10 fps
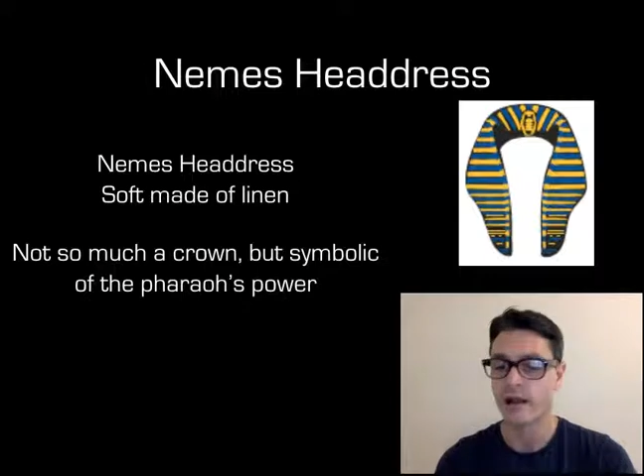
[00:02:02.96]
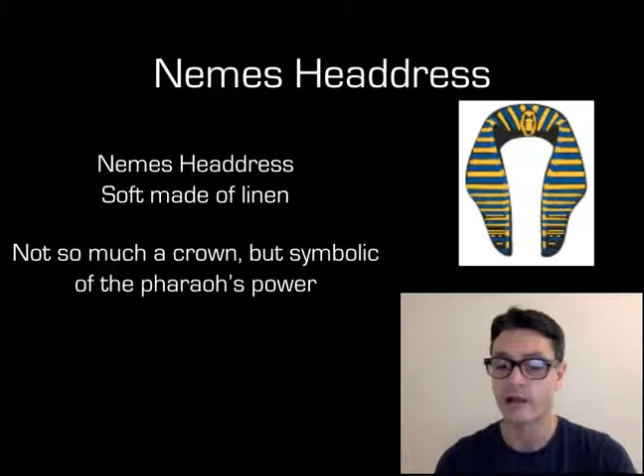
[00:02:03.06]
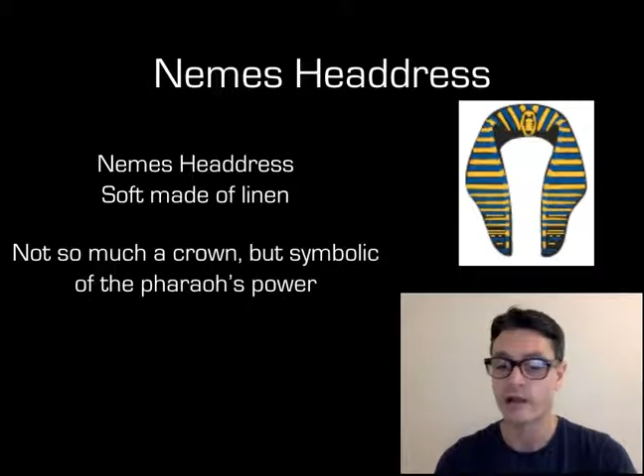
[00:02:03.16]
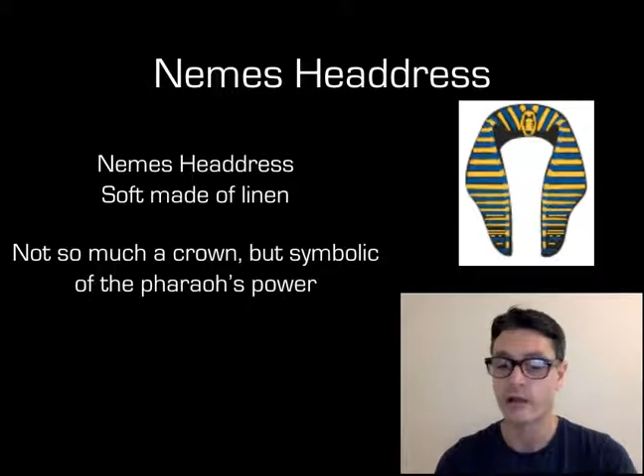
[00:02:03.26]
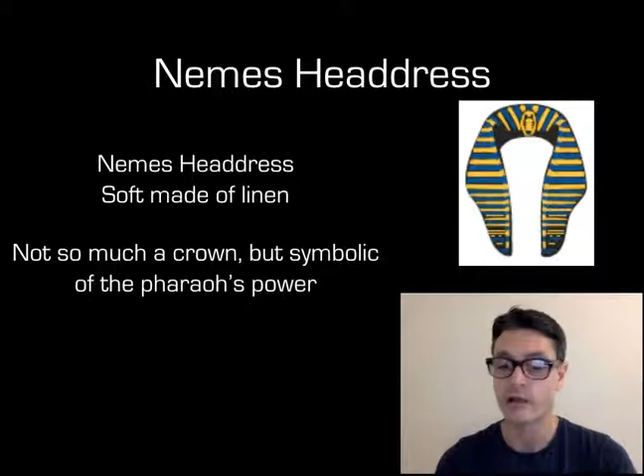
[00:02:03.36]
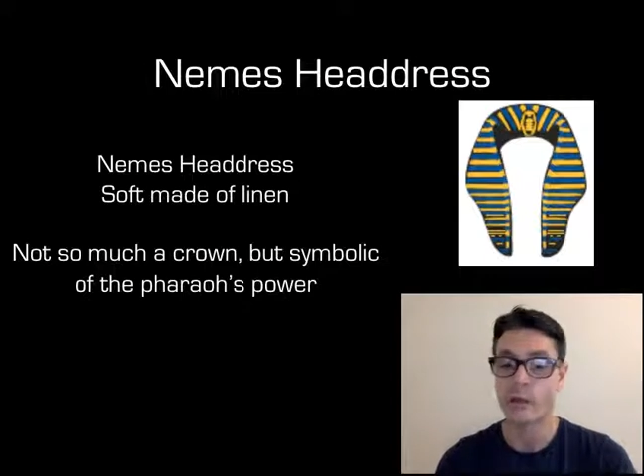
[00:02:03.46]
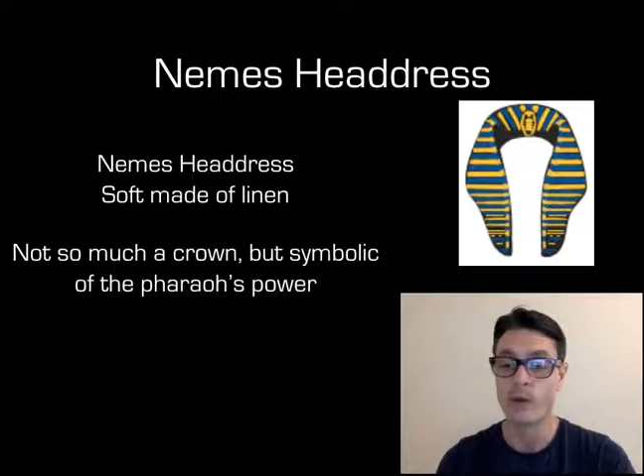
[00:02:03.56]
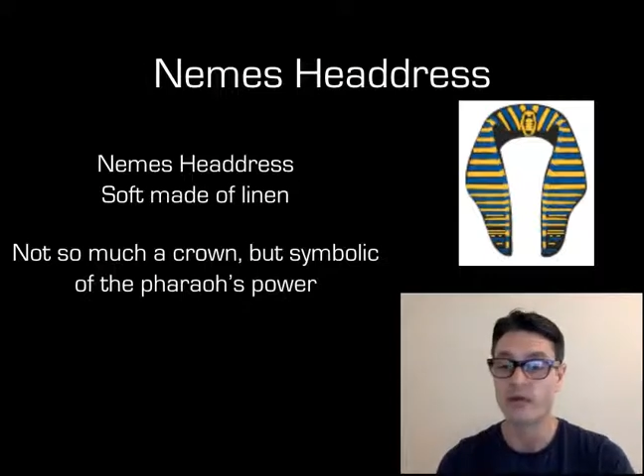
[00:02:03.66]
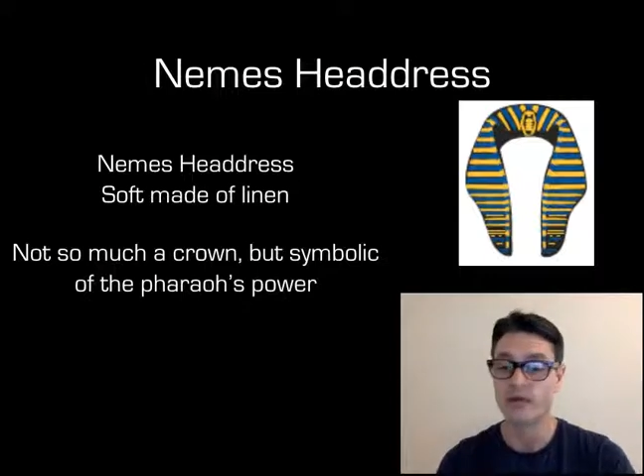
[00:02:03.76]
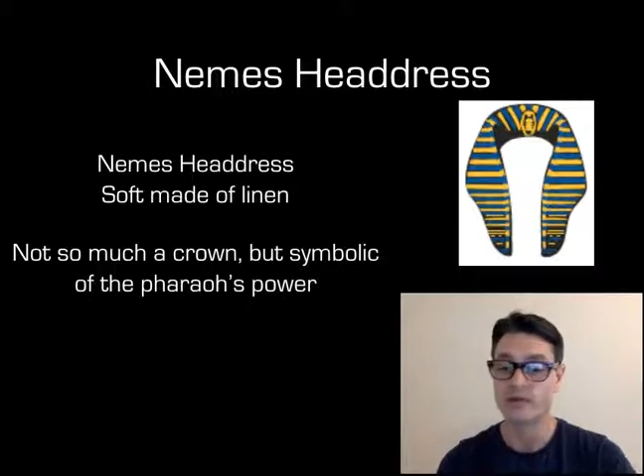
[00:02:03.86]
a king
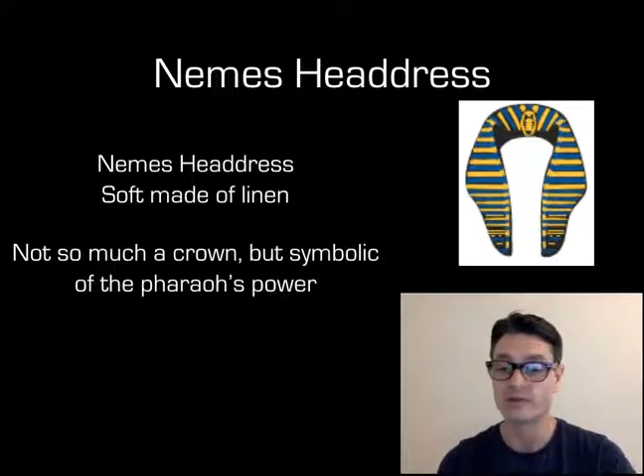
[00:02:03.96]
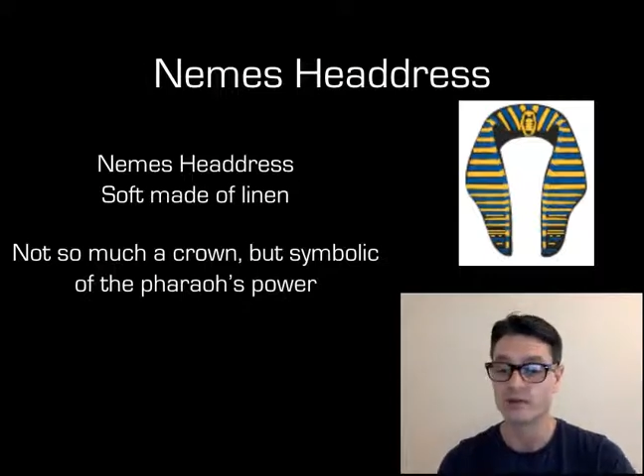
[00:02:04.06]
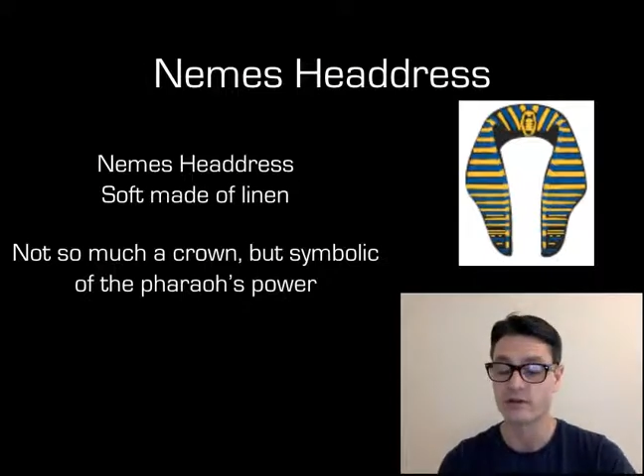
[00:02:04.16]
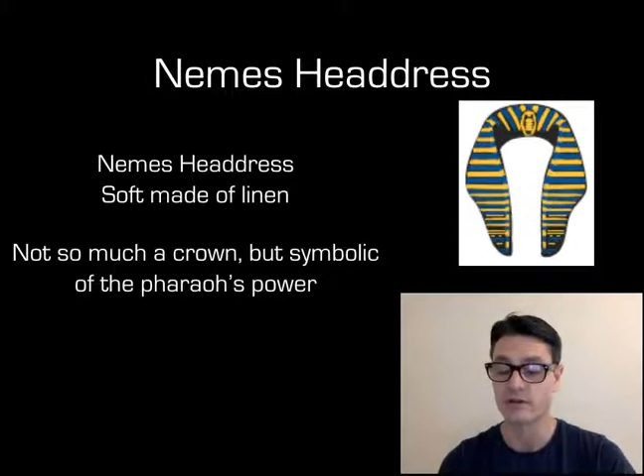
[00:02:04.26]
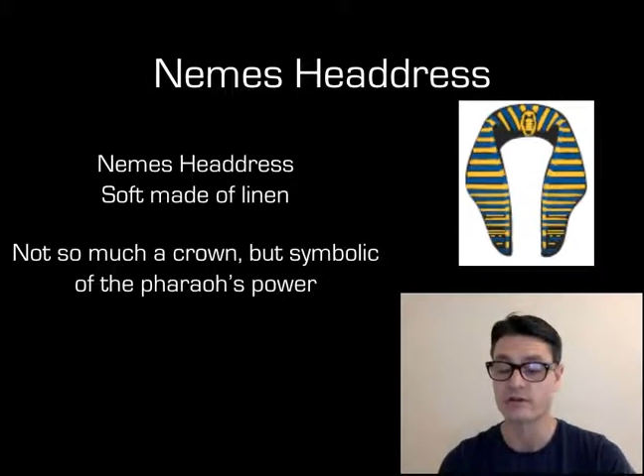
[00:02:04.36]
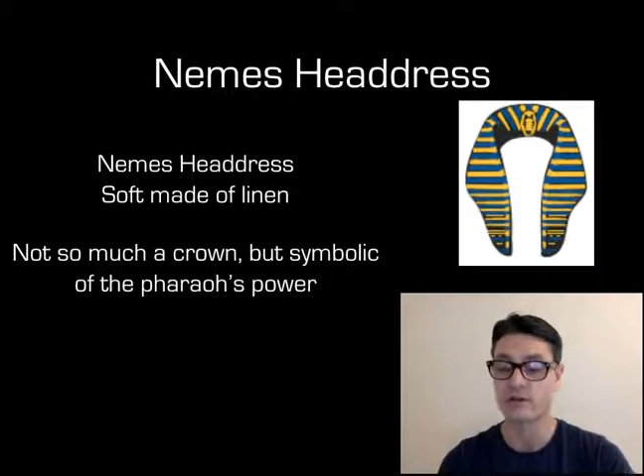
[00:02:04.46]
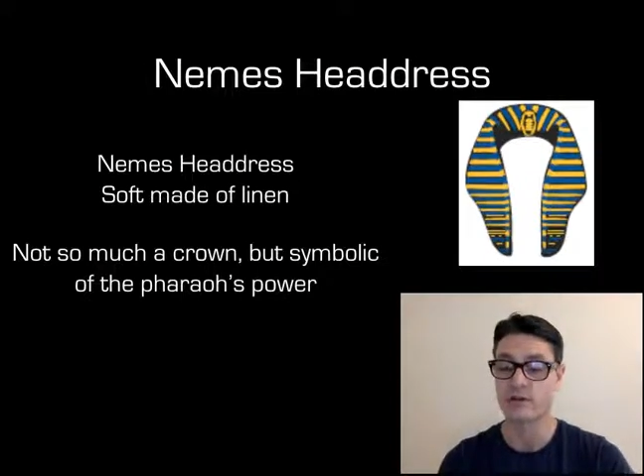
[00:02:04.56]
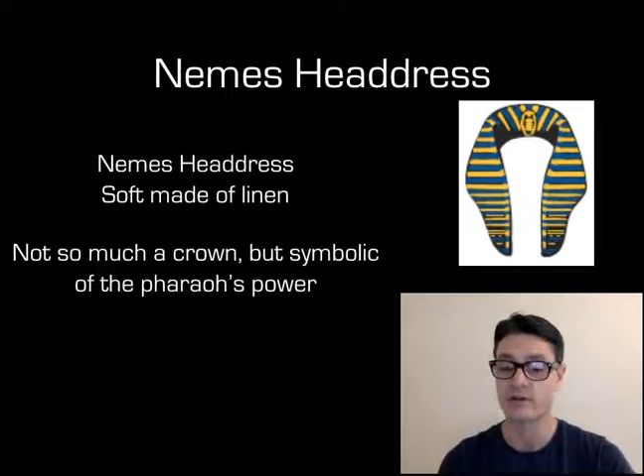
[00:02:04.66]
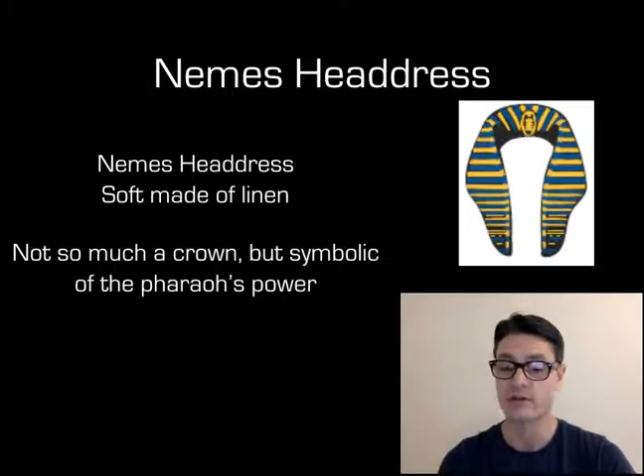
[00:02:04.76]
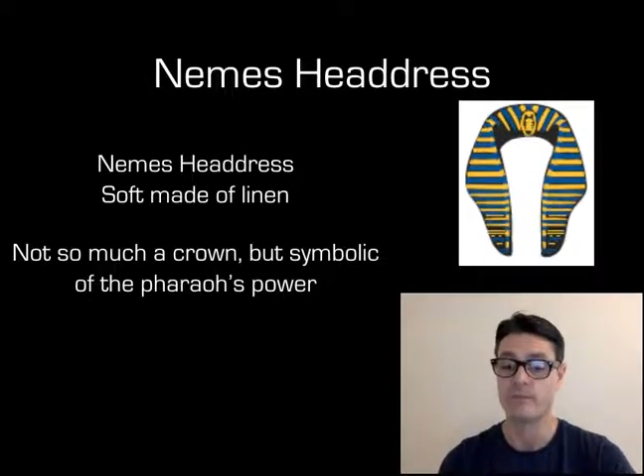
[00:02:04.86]
wear these certain things
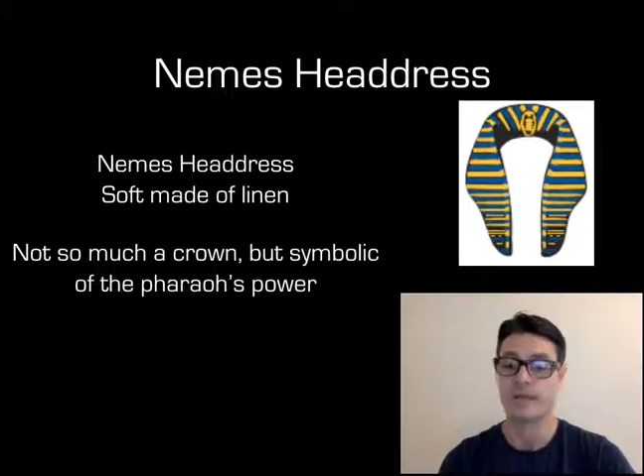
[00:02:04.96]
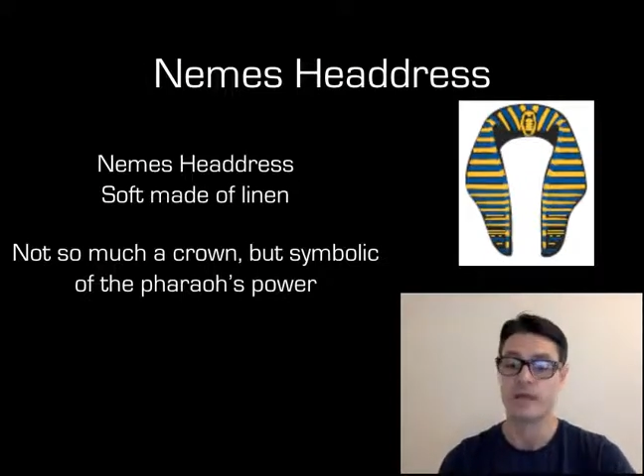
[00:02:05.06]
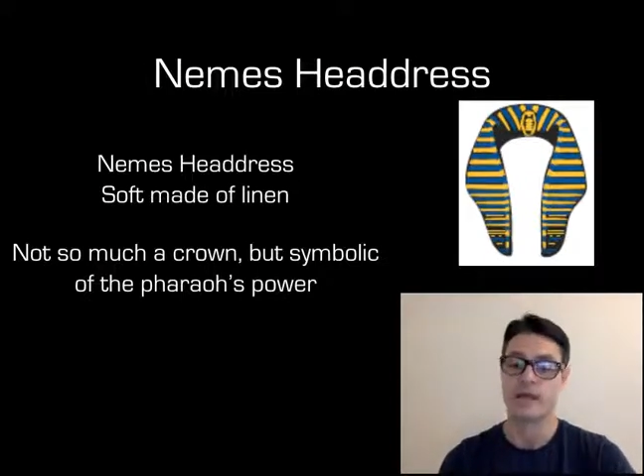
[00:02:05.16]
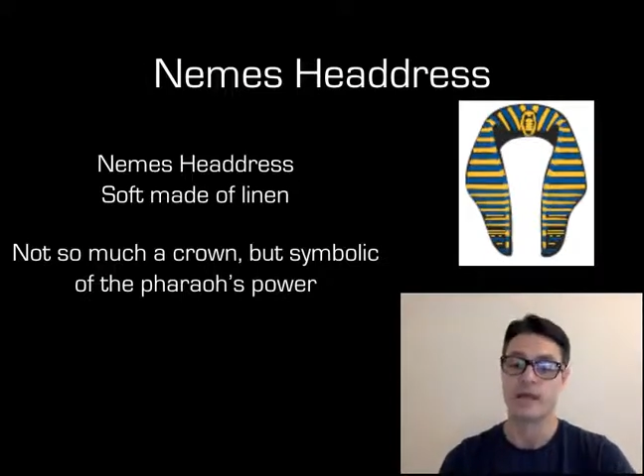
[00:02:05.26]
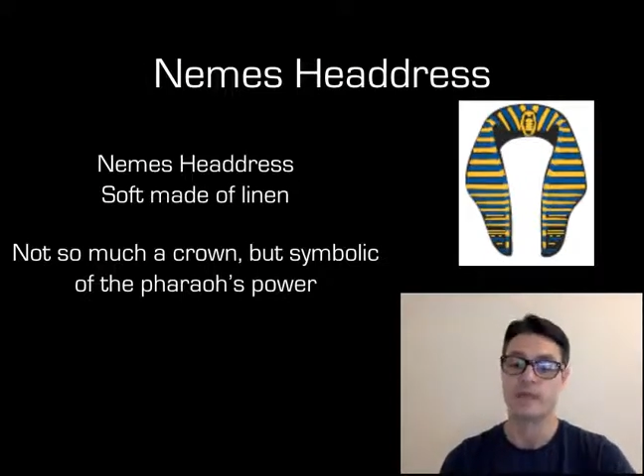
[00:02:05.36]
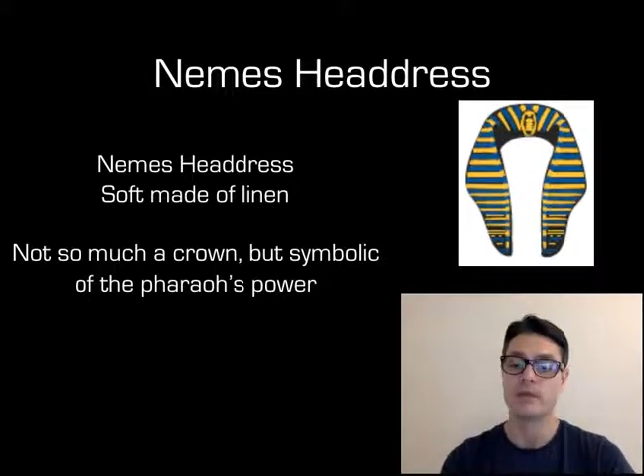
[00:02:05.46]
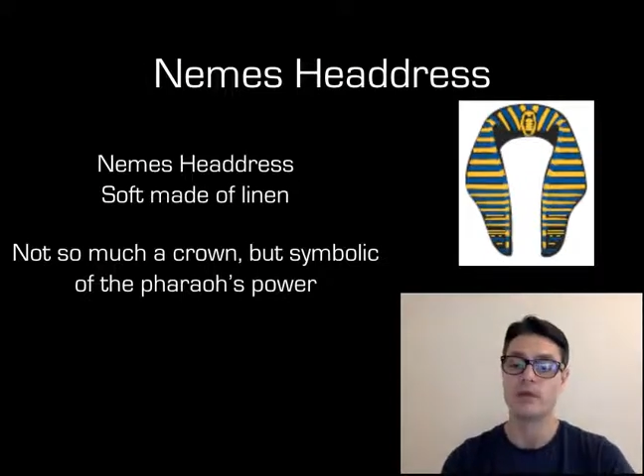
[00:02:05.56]
and